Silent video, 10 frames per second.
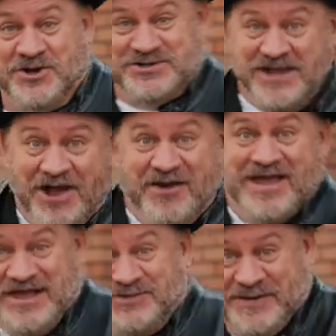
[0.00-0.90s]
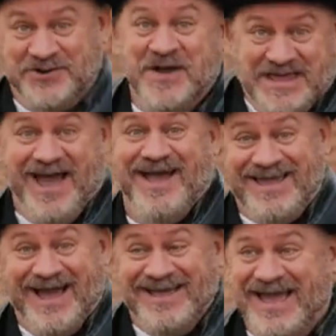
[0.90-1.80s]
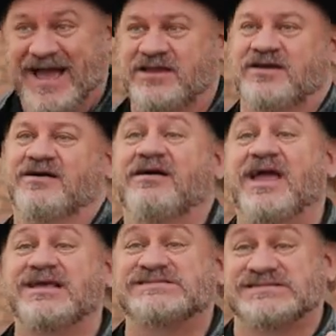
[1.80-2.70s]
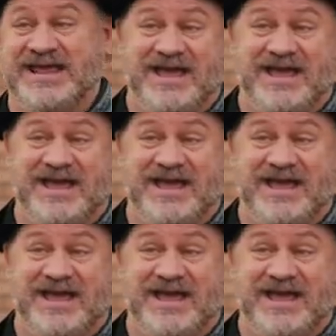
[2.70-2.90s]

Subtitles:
energy. Okay, this is what I do. Yeah, yeah, yeah. And you go, okay, it's